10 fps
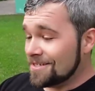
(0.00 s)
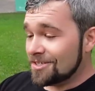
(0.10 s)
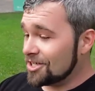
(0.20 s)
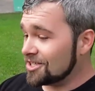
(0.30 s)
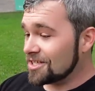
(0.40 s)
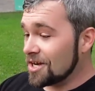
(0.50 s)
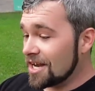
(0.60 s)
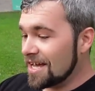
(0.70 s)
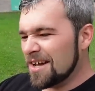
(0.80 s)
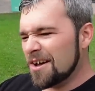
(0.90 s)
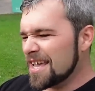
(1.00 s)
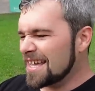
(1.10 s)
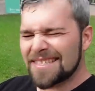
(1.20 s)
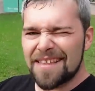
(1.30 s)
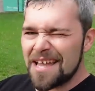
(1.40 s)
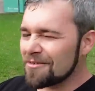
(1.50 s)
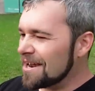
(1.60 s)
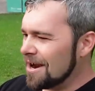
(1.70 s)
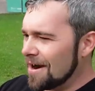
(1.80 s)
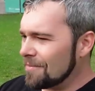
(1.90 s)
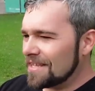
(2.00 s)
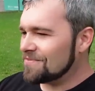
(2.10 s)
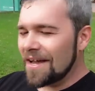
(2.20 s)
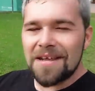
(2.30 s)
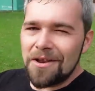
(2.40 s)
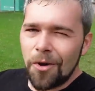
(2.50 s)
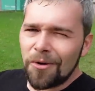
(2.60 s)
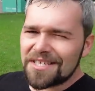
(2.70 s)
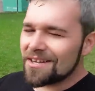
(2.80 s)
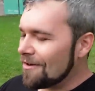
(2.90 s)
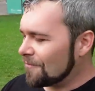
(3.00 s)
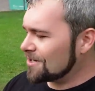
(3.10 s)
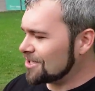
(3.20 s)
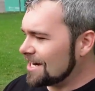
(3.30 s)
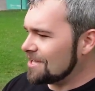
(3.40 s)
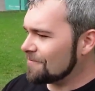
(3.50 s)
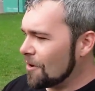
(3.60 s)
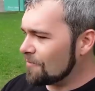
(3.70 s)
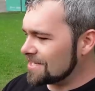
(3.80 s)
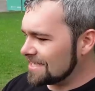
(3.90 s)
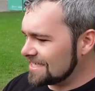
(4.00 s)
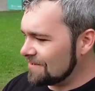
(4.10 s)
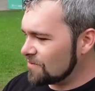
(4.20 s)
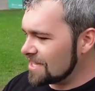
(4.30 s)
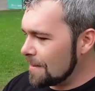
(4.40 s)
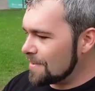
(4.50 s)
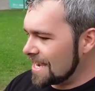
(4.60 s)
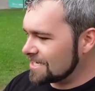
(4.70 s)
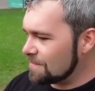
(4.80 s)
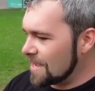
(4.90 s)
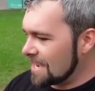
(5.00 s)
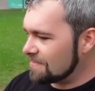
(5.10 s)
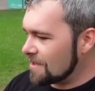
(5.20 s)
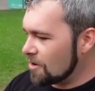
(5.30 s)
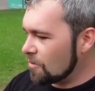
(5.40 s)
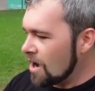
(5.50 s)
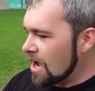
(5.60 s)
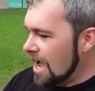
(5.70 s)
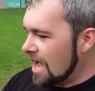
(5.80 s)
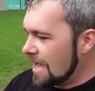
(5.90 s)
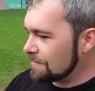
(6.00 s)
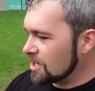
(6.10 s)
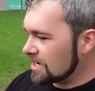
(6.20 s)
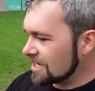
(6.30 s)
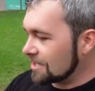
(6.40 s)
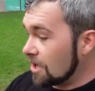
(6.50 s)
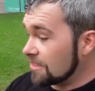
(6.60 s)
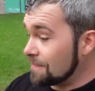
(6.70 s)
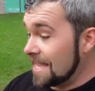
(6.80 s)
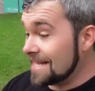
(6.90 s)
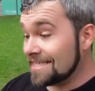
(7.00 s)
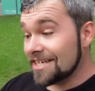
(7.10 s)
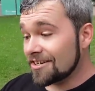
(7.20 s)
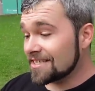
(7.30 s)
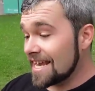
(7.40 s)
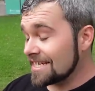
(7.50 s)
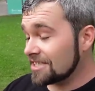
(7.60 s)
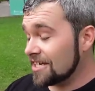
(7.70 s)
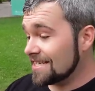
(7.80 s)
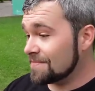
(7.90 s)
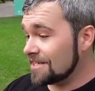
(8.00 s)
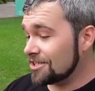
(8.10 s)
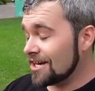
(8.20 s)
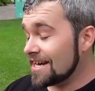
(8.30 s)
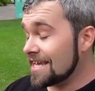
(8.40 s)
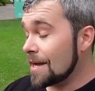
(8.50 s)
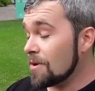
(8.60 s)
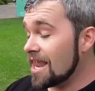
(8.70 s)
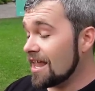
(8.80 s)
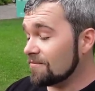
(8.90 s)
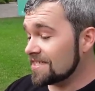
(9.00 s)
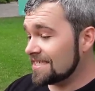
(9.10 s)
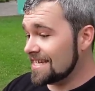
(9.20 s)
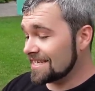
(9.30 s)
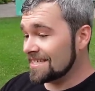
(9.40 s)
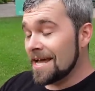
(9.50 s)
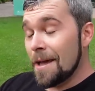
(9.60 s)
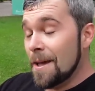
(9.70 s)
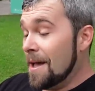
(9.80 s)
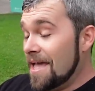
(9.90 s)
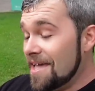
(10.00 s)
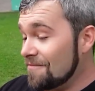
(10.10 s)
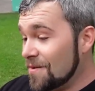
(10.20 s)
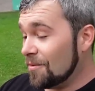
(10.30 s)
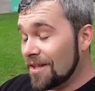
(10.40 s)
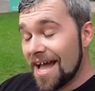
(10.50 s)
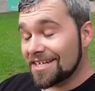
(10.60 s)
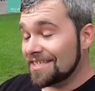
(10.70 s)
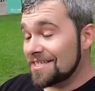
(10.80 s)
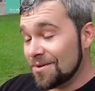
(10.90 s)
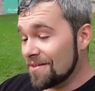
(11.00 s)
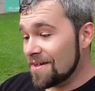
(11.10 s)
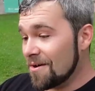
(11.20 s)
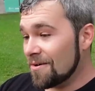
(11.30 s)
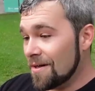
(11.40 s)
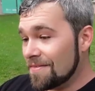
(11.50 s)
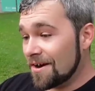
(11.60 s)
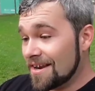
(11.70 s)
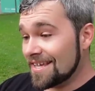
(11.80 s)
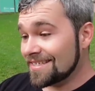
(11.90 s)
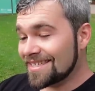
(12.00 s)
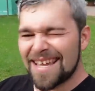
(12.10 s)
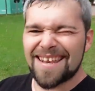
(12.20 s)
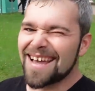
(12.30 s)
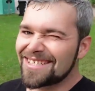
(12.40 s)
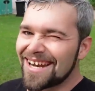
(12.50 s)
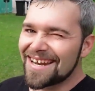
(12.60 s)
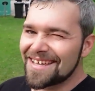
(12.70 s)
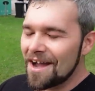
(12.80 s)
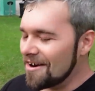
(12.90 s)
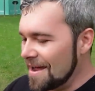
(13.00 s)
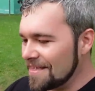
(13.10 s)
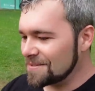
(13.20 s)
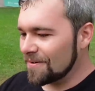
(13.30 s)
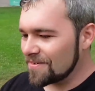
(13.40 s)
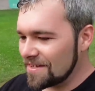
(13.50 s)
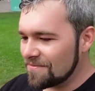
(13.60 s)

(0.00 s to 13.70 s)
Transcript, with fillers: just gonna, oh yeah, it's not that great. All right, well, that's fine. No worries at all. First shiny of Go Fest. Let's see if we can get back to back though. I'm gonna click on the Pansear because that has a chance of being shiny and I would love to see it. If it will actually do it though. There it is, not shiny. All right, that's perfectly